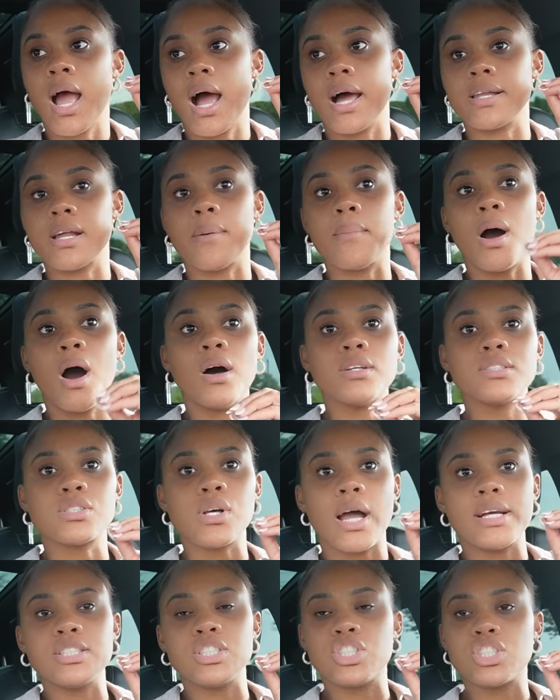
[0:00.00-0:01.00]
And I'm
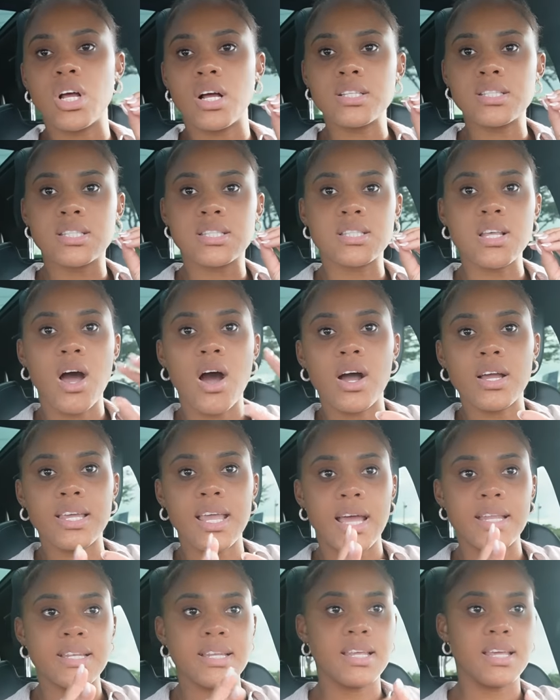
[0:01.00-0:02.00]
also, I just saw
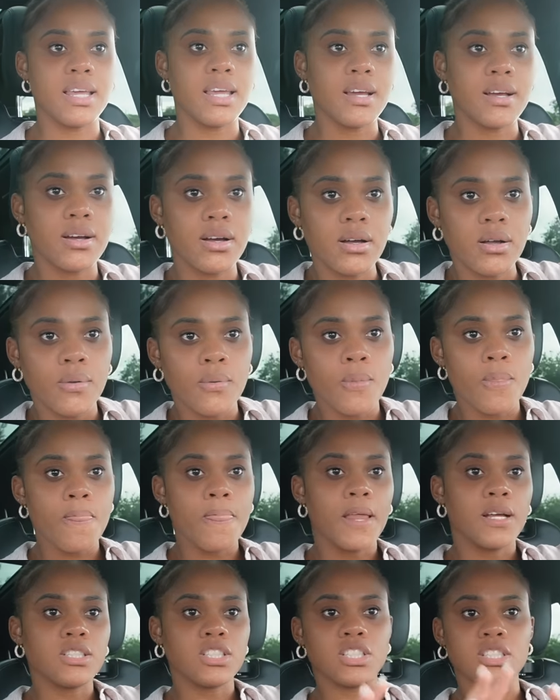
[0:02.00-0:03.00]
Yannick,
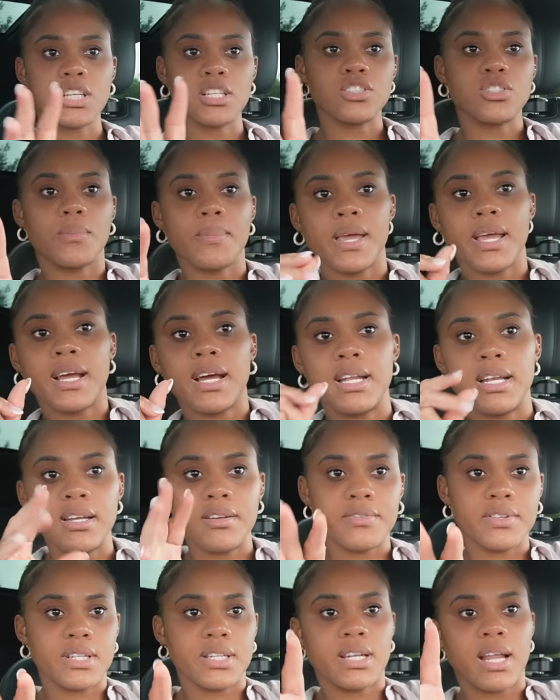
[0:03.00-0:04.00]
she's a Jamaican
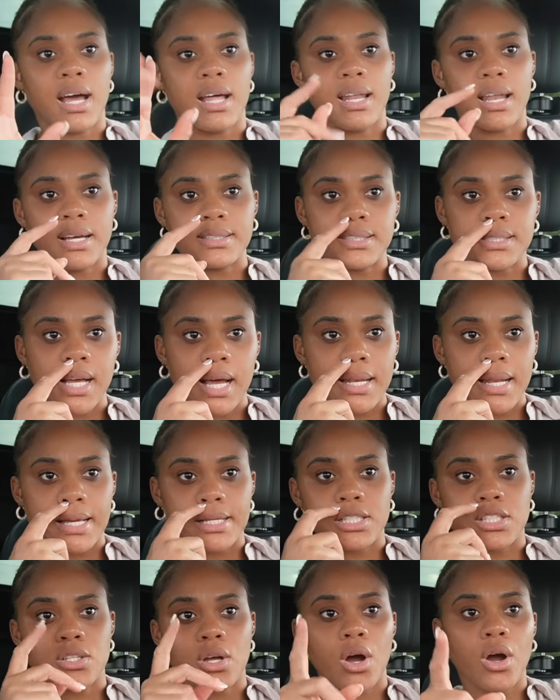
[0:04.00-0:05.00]
living in Atlanta, and
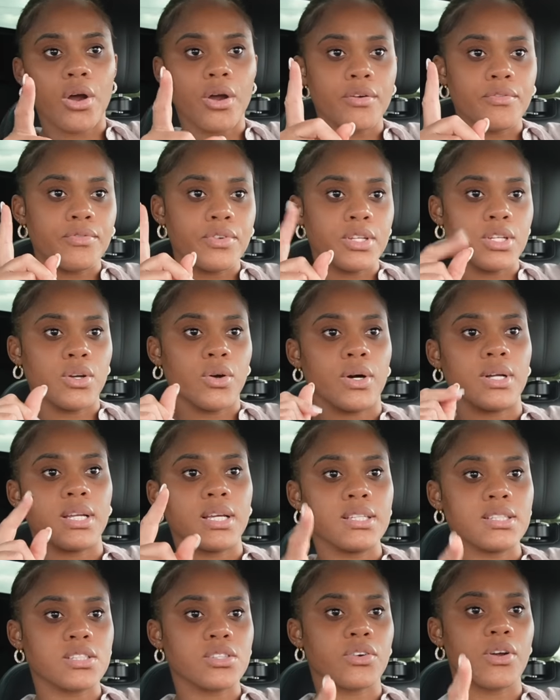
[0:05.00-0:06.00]
I saw her video on
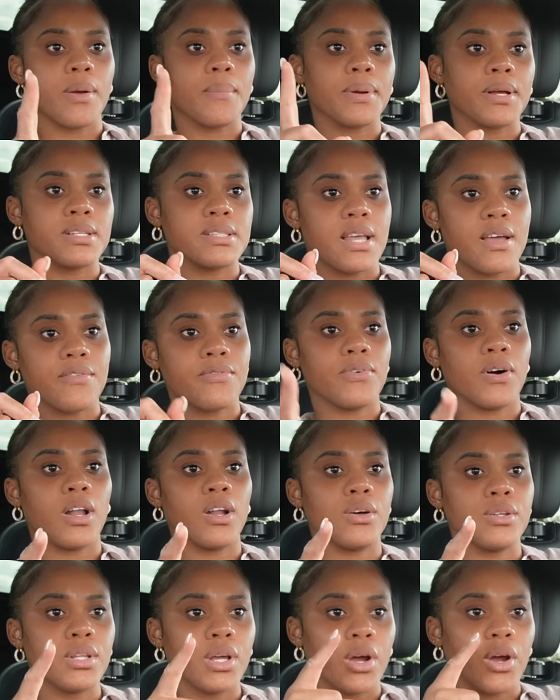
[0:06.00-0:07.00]
Instagram because I
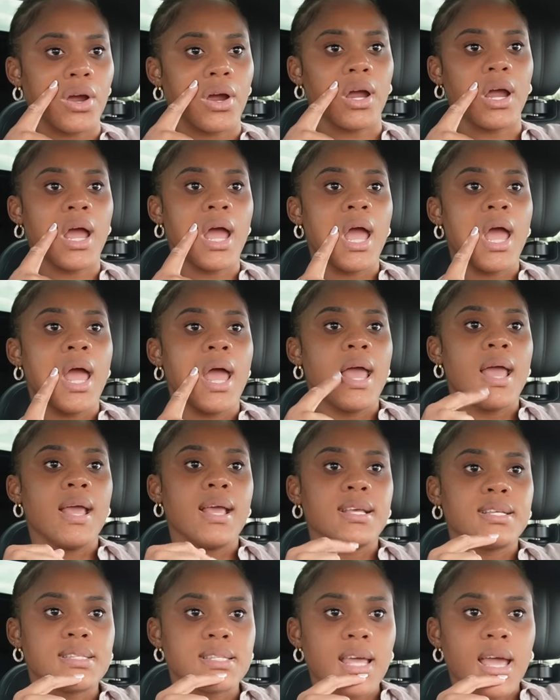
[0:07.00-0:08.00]
followed her
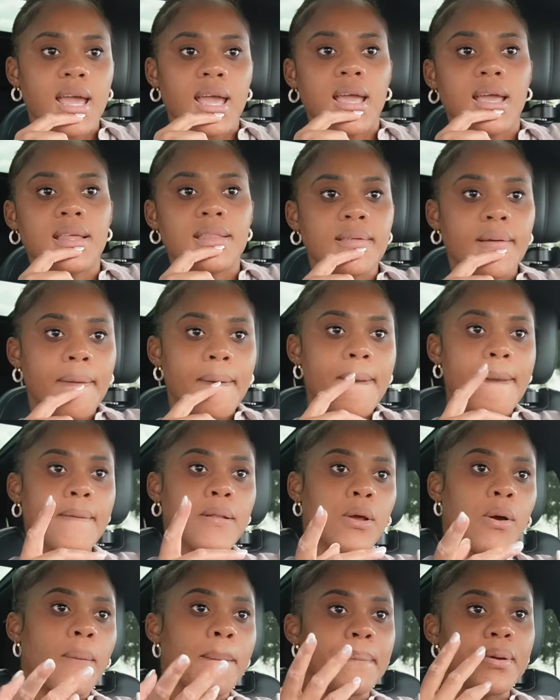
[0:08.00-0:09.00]
saying you
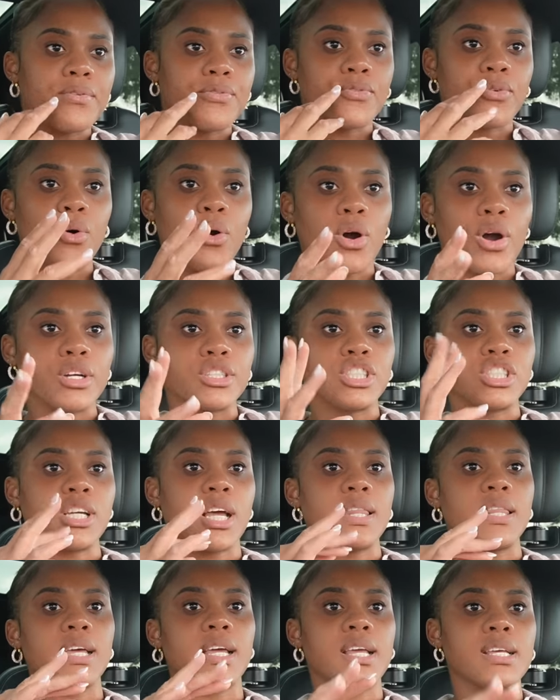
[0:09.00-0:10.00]
know before she
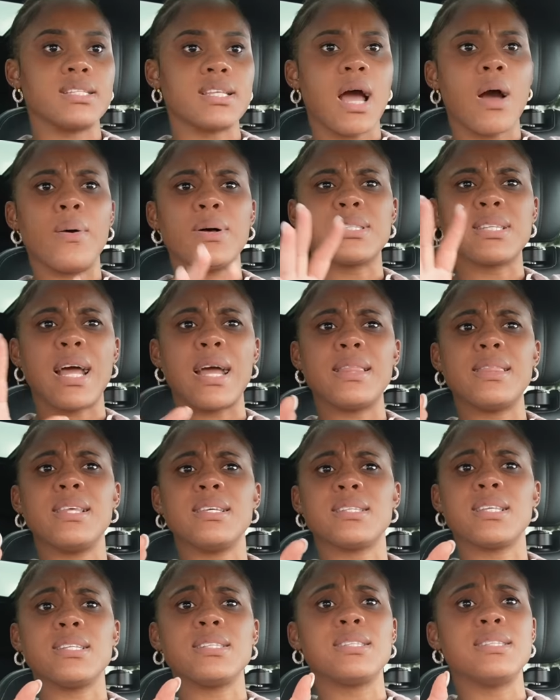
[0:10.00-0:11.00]
and the kids i was like
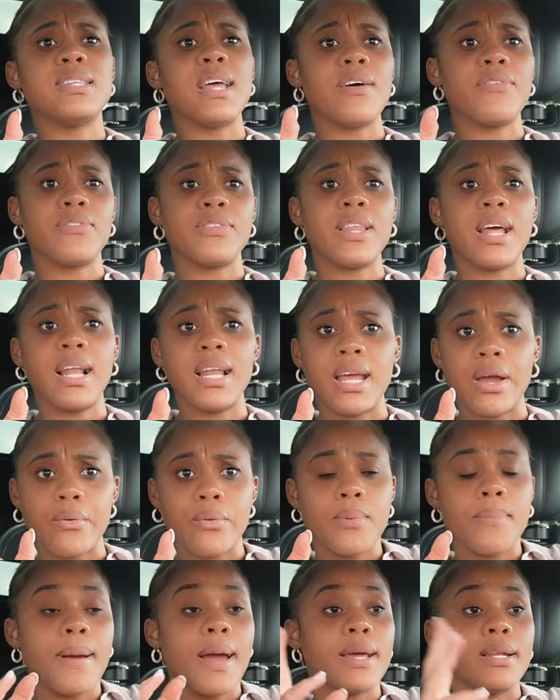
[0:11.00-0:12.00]
this is definitely a
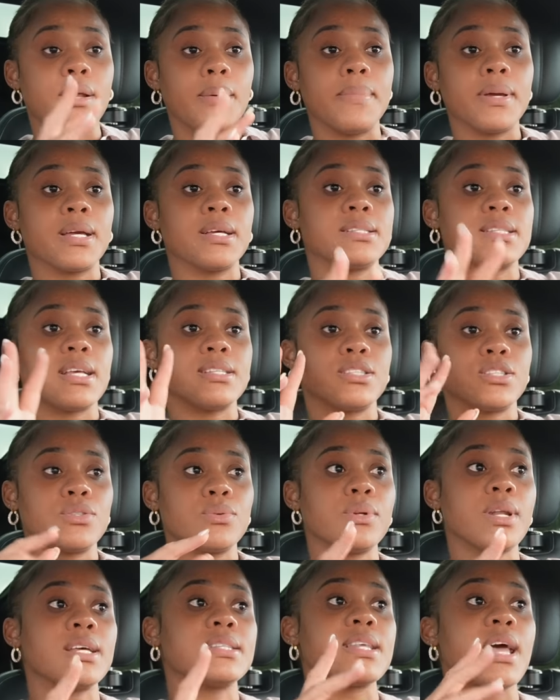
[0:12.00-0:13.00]
reminder because as
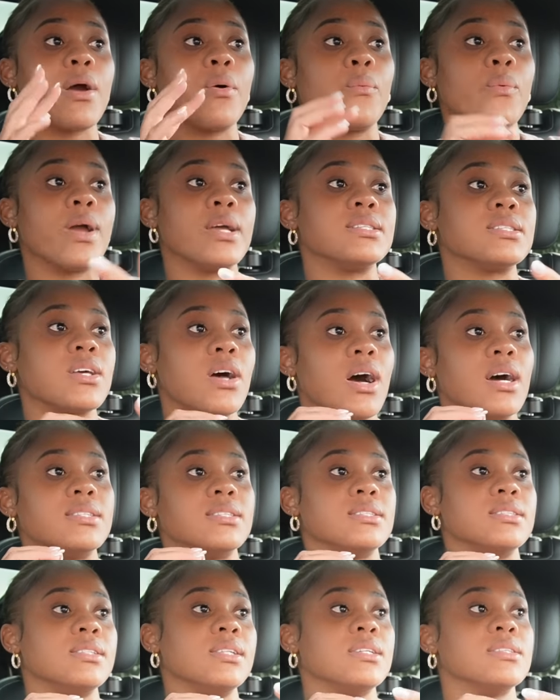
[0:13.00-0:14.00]
soon as i went
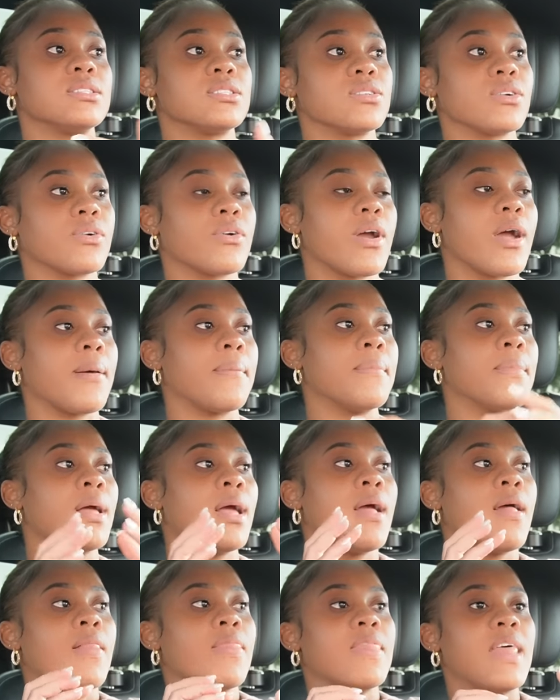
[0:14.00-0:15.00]
on instagram
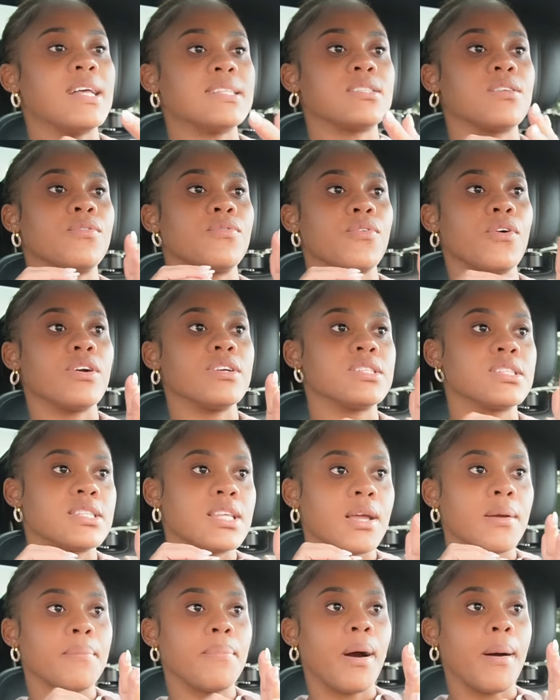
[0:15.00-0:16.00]
that's the first
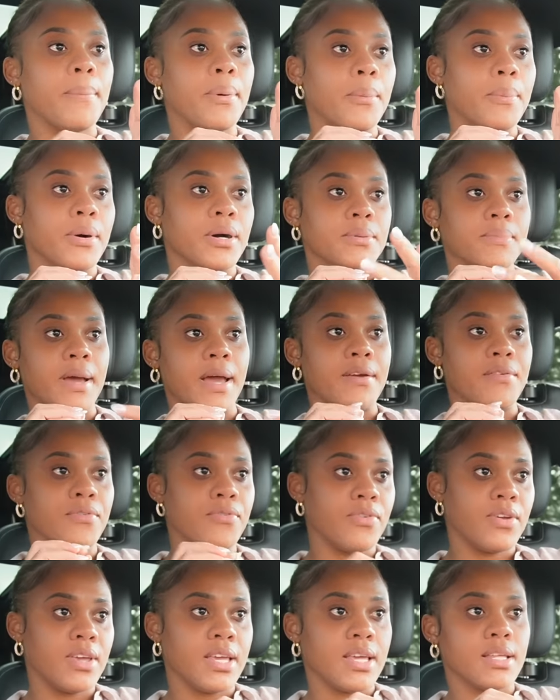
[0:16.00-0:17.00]
thing pop up on my
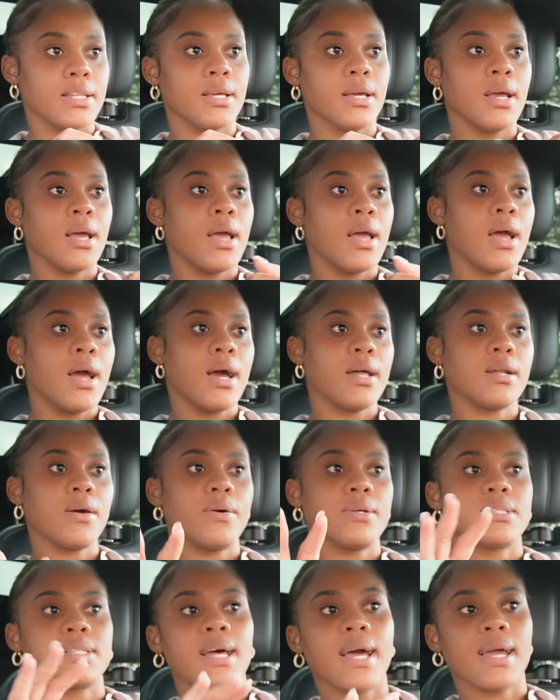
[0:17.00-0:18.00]
feed and i
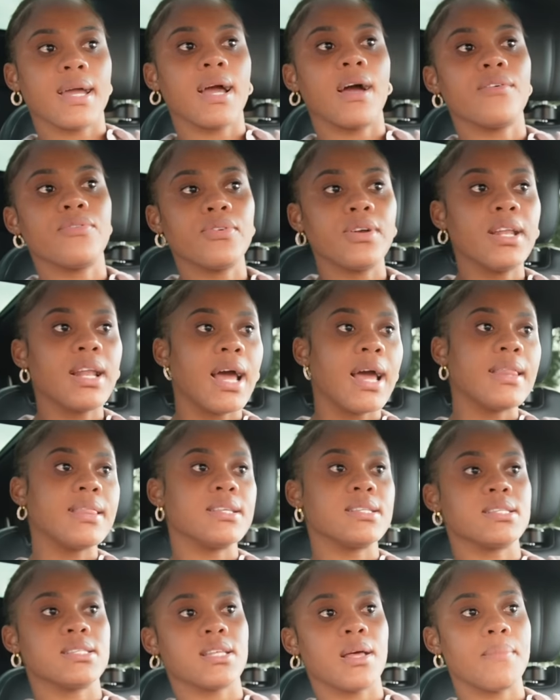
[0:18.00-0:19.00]
was like i feel like
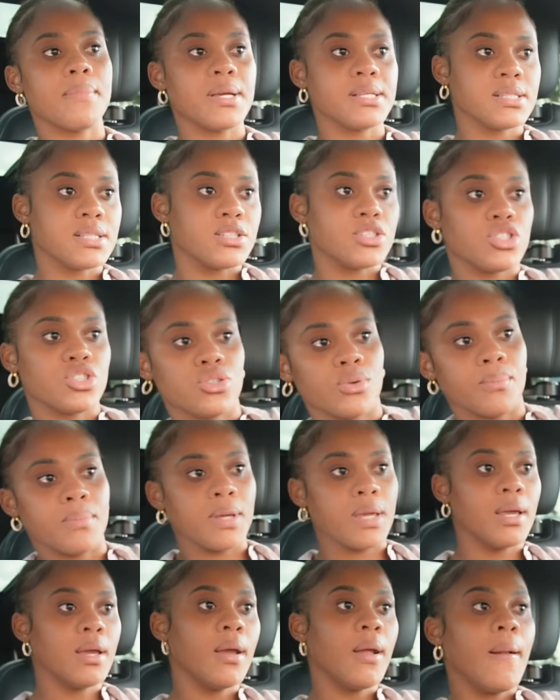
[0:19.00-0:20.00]
this is a message to
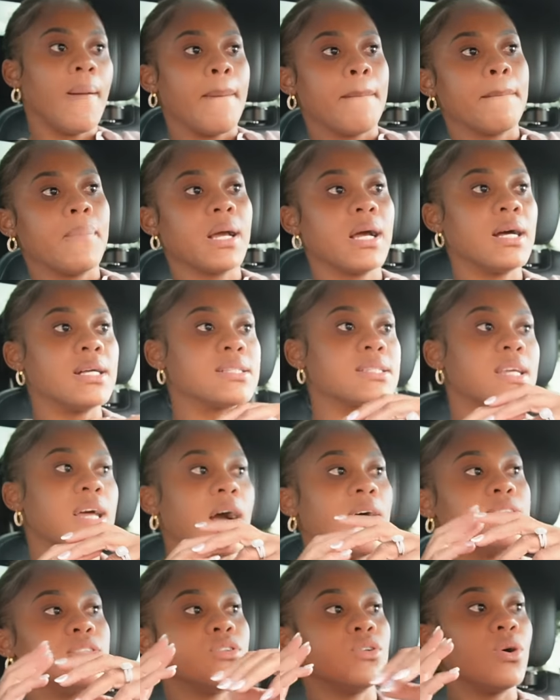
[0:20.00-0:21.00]
me because
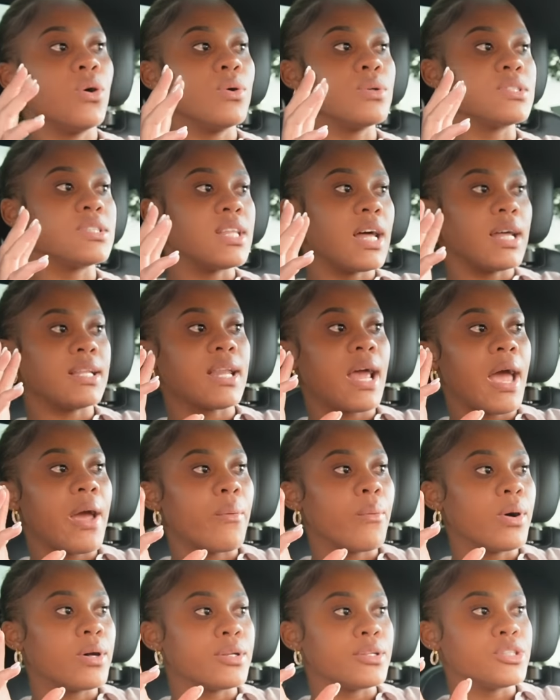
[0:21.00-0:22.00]
god knows that i
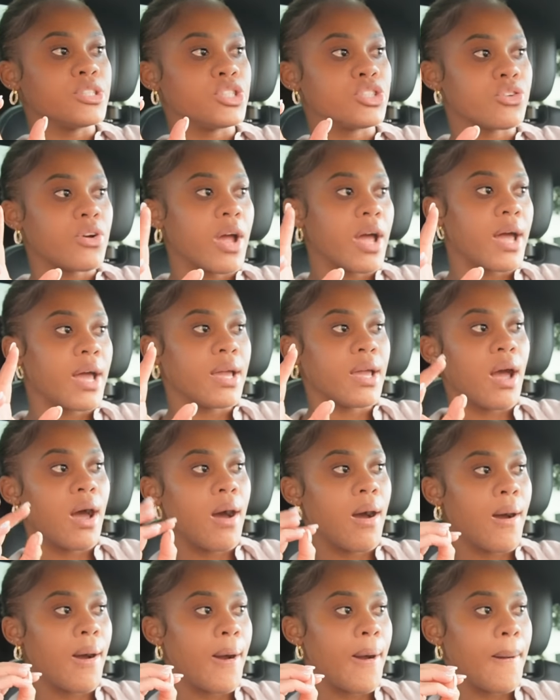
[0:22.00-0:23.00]
want to try
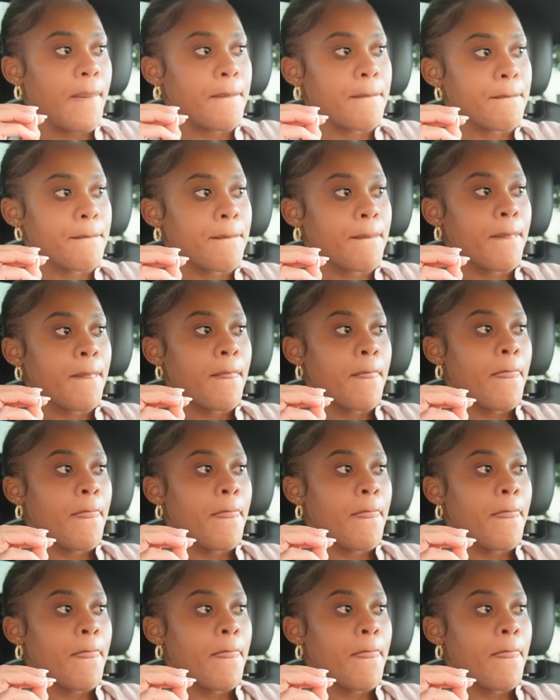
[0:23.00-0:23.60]
um